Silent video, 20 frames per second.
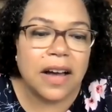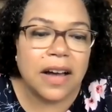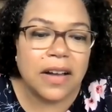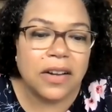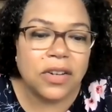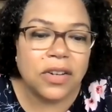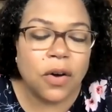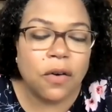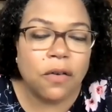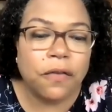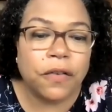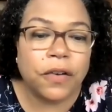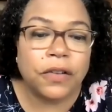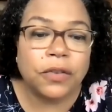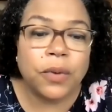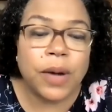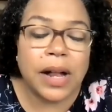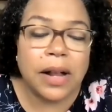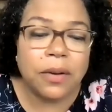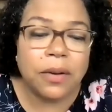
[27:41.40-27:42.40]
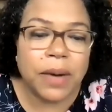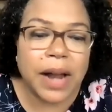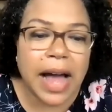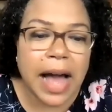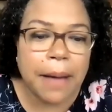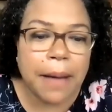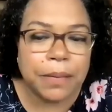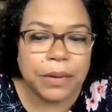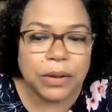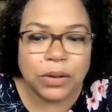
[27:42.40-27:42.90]
know full well what
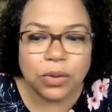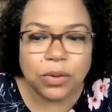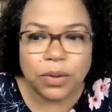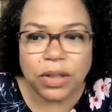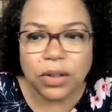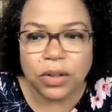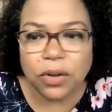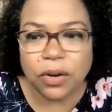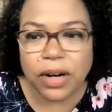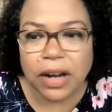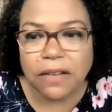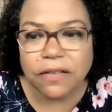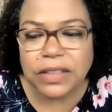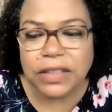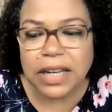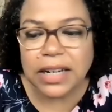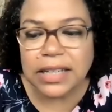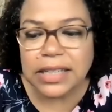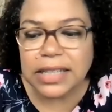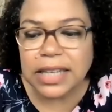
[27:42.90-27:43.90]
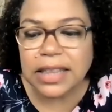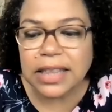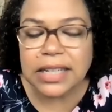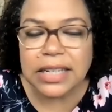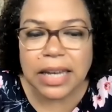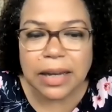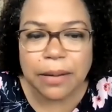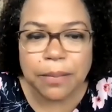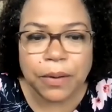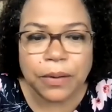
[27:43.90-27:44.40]
happens when you don't have tenants at the
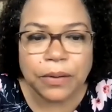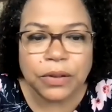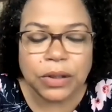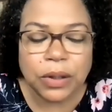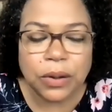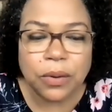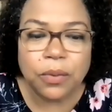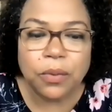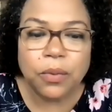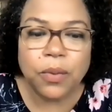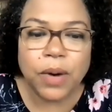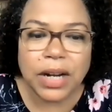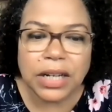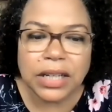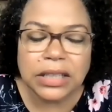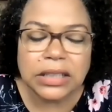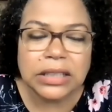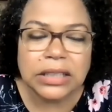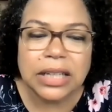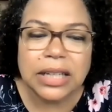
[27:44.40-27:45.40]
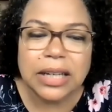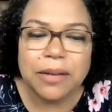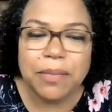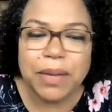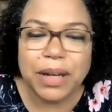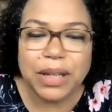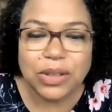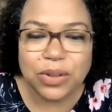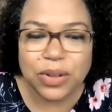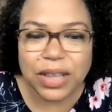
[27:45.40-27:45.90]
table. So one is
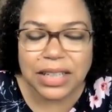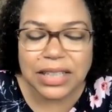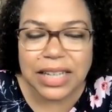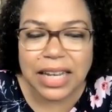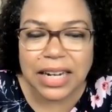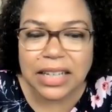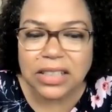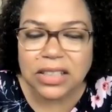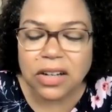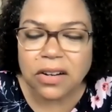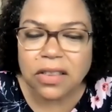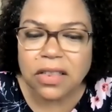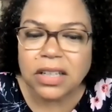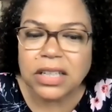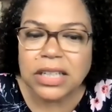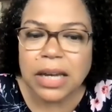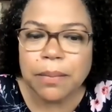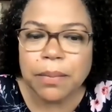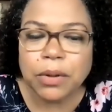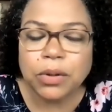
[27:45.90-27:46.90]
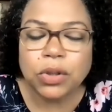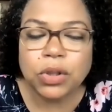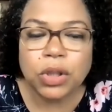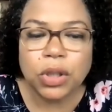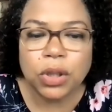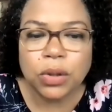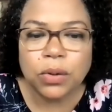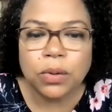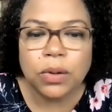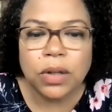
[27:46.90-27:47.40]
make sure that tenants are at the table.
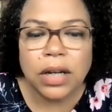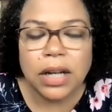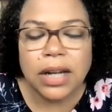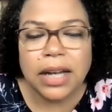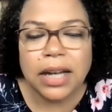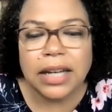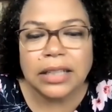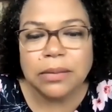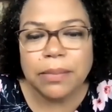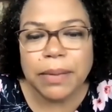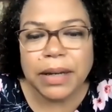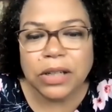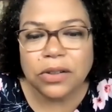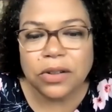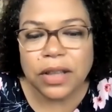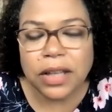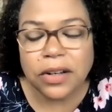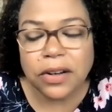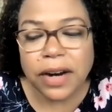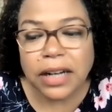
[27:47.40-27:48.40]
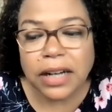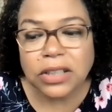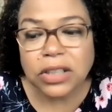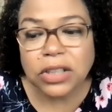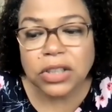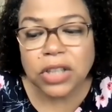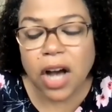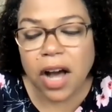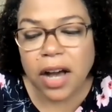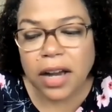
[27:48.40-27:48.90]
Two is make sure that you're actually
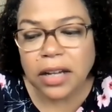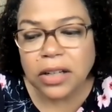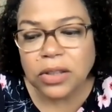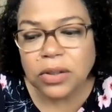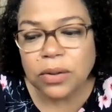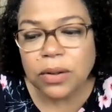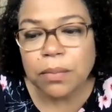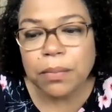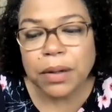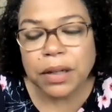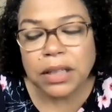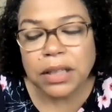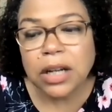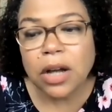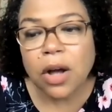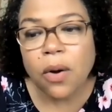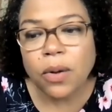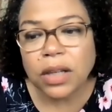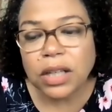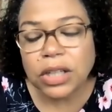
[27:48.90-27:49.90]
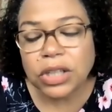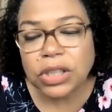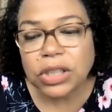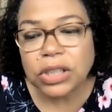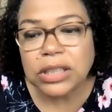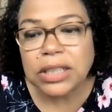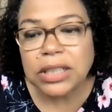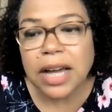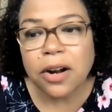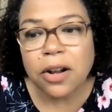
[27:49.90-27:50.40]
talking to and building
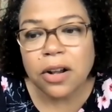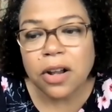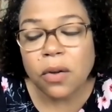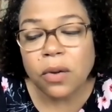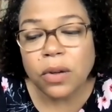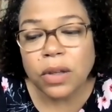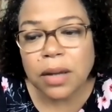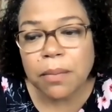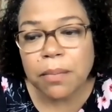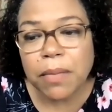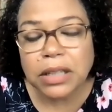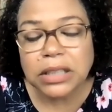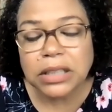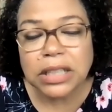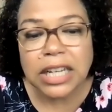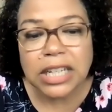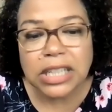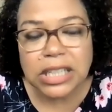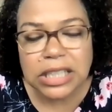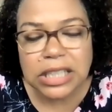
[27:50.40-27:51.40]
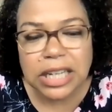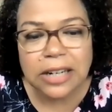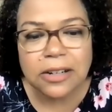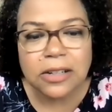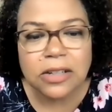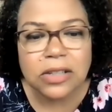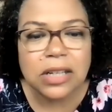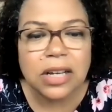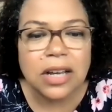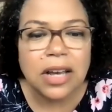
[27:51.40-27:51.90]
coalitions, not only amongst
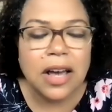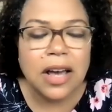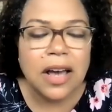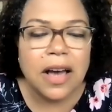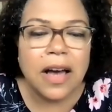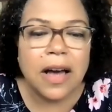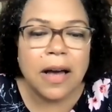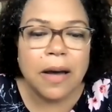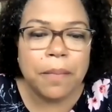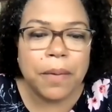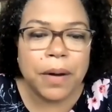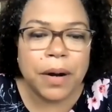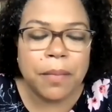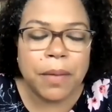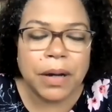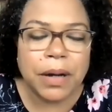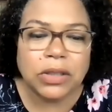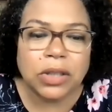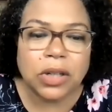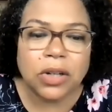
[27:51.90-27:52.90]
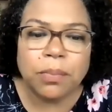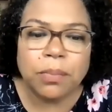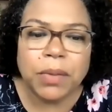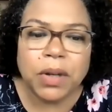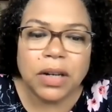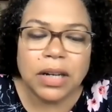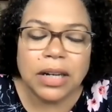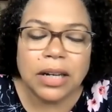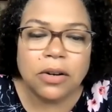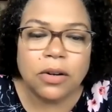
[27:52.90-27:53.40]
legislators, but amongst
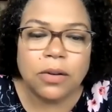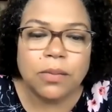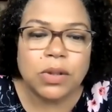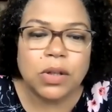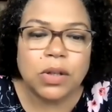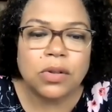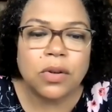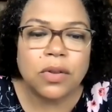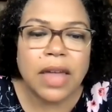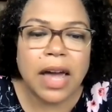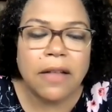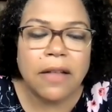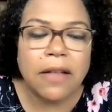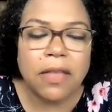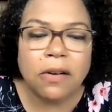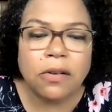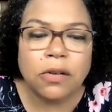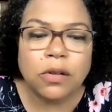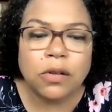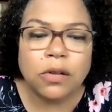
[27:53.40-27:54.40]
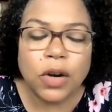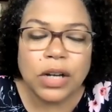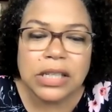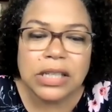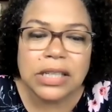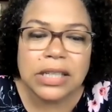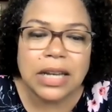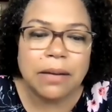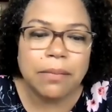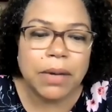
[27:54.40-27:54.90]
community groups so that those
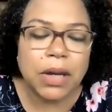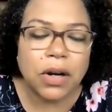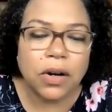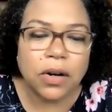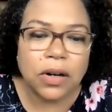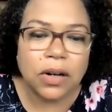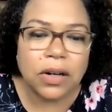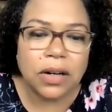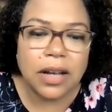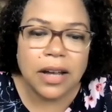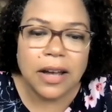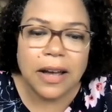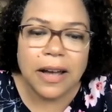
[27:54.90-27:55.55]
voices can be heard.